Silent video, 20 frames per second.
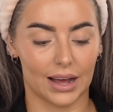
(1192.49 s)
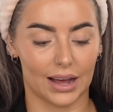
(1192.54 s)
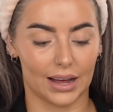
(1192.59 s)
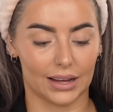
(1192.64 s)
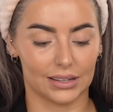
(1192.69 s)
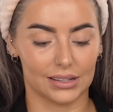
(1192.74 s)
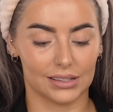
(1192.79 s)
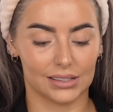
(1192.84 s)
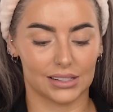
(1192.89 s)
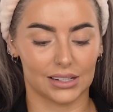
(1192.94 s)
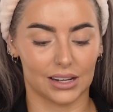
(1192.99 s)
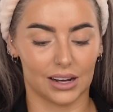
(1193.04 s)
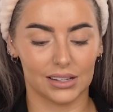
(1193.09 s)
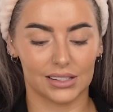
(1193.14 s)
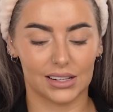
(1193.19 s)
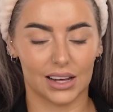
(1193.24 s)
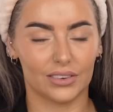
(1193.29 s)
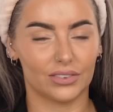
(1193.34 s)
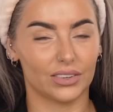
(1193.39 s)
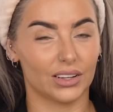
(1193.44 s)
And
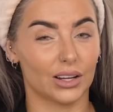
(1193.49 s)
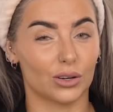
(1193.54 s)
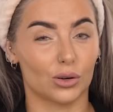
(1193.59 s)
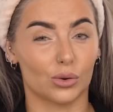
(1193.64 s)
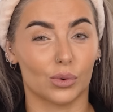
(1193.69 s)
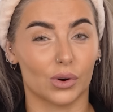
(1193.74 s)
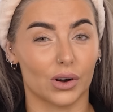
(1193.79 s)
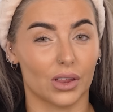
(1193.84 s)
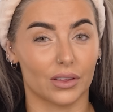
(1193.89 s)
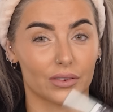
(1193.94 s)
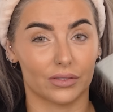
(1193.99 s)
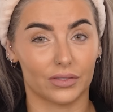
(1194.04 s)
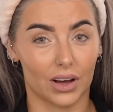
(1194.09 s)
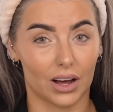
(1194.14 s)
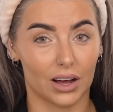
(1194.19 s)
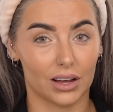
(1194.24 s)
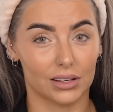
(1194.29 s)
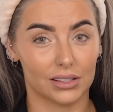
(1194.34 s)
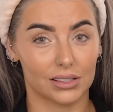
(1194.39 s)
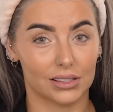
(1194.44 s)
Ciate, I feel like we're one of the
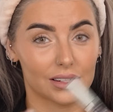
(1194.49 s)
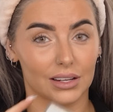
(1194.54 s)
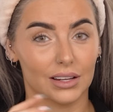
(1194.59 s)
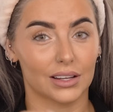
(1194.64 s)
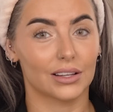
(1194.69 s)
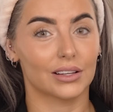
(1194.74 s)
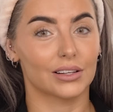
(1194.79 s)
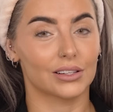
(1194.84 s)
first.